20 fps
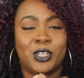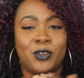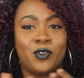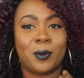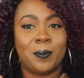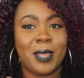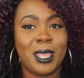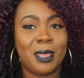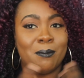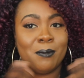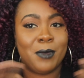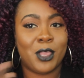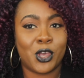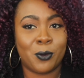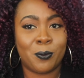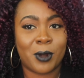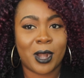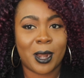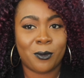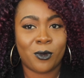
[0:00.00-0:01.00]
So for me,
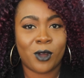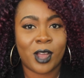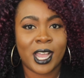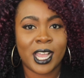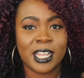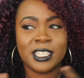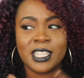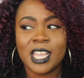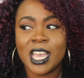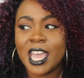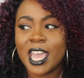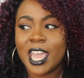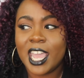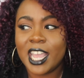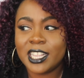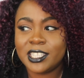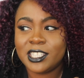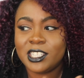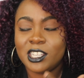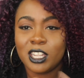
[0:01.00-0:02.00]
meal prep wise,
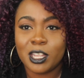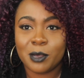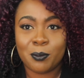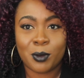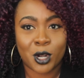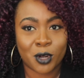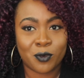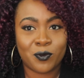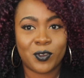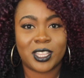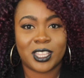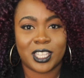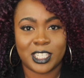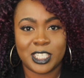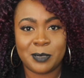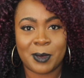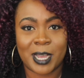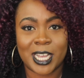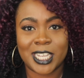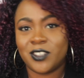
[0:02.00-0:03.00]
it's still a perfect
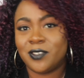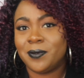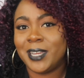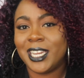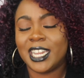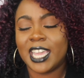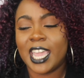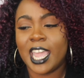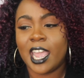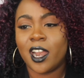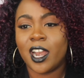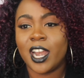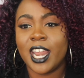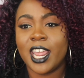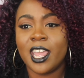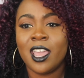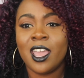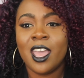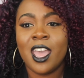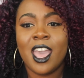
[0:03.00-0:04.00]
lunchbox for me to
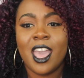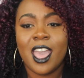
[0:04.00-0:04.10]
carry.